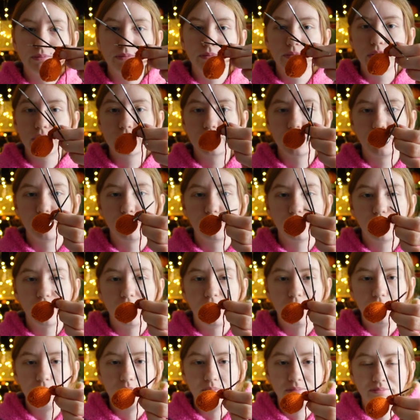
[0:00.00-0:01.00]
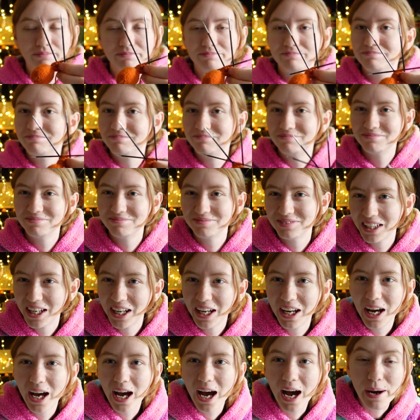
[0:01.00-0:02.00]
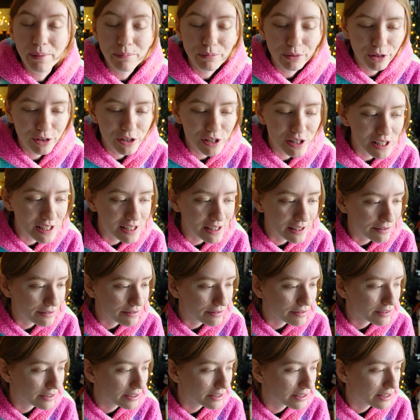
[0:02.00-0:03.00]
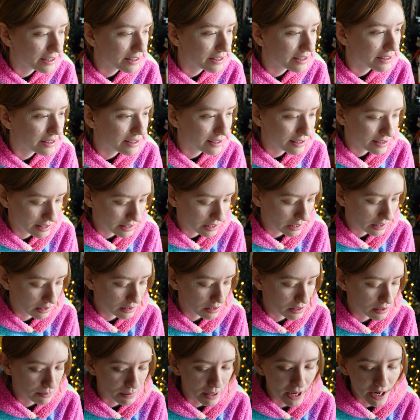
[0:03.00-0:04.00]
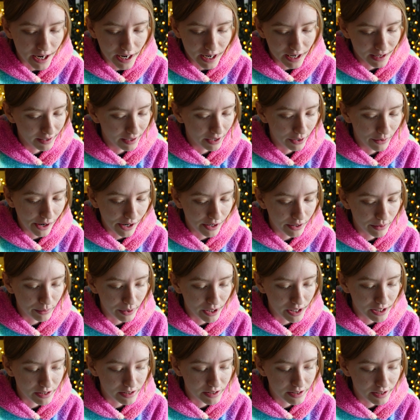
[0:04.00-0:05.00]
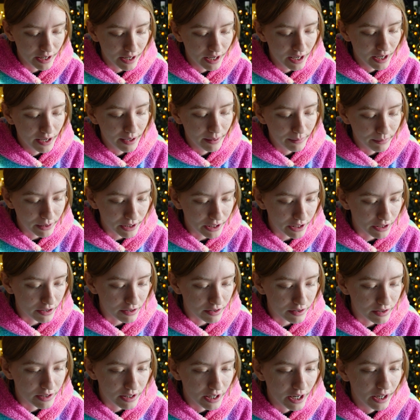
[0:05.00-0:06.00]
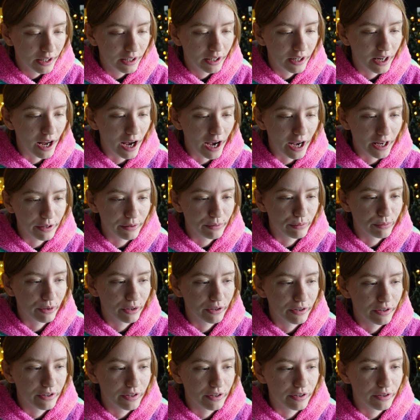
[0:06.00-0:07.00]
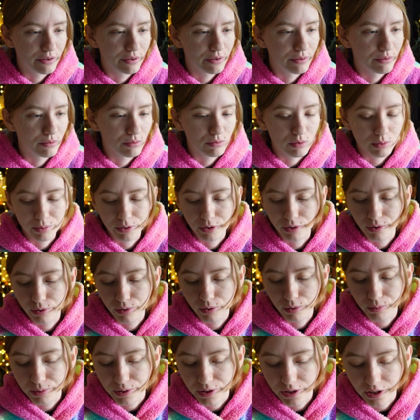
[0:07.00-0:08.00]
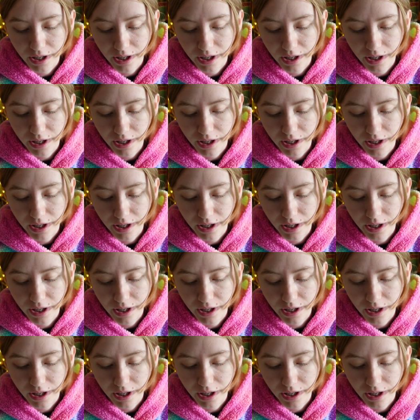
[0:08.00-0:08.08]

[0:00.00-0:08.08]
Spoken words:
So I'm going to stuff the little spider head now anyways, because I don't want to rip it all open